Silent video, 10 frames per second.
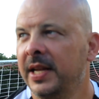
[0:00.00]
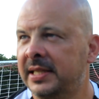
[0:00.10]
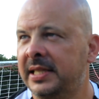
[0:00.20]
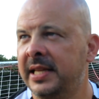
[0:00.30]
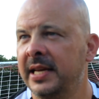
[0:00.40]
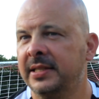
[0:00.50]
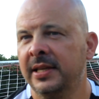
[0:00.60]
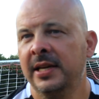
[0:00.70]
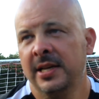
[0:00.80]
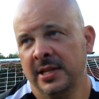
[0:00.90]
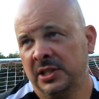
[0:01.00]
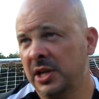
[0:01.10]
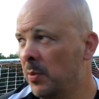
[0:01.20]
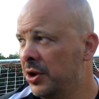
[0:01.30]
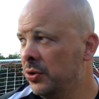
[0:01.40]
Yes, he did. He's brilliant.
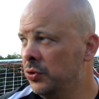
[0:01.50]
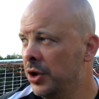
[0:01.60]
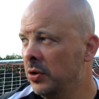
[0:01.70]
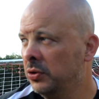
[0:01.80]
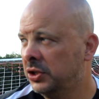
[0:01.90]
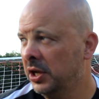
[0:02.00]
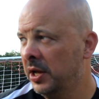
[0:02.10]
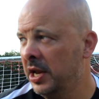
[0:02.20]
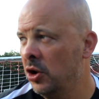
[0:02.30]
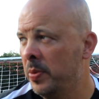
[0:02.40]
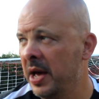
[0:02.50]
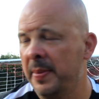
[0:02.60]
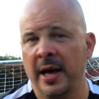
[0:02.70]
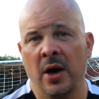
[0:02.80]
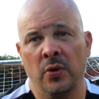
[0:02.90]
Someone who knows a little bit
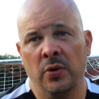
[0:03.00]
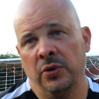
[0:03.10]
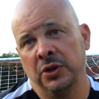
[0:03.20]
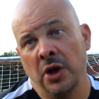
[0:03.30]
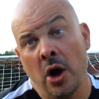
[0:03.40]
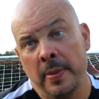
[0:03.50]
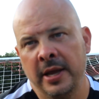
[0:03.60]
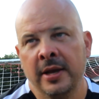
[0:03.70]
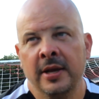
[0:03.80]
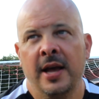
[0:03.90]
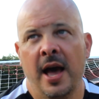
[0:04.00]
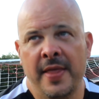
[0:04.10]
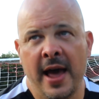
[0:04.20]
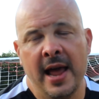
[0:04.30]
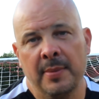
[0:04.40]
about the derby and
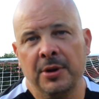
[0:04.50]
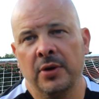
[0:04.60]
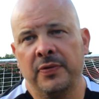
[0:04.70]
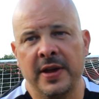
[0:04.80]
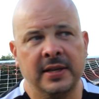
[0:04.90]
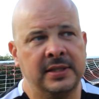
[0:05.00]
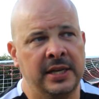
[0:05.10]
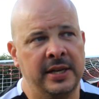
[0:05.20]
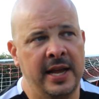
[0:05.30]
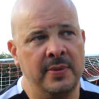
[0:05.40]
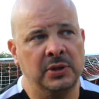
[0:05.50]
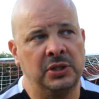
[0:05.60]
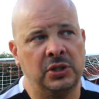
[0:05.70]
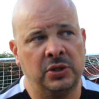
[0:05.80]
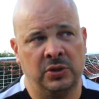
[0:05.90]
that element of things, and he
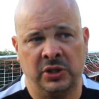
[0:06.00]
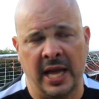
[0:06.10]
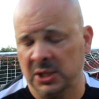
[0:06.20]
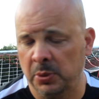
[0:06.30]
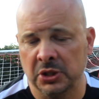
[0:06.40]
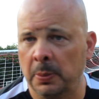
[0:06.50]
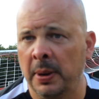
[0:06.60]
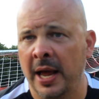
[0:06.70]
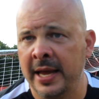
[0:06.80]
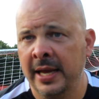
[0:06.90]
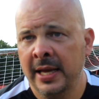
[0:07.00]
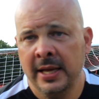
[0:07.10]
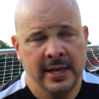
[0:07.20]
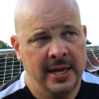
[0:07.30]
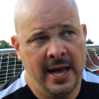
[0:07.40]
was desperate to play
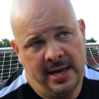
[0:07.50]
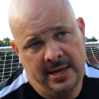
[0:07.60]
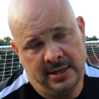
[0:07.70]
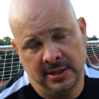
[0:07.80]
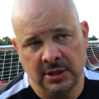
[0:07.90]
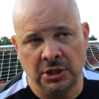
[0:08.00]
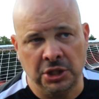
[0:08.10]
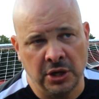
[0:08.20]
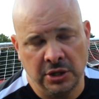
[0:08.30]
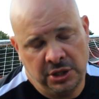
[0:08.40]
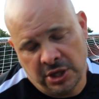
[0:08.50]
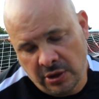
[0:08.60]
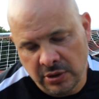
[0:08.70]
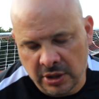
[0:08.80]
you know, you know,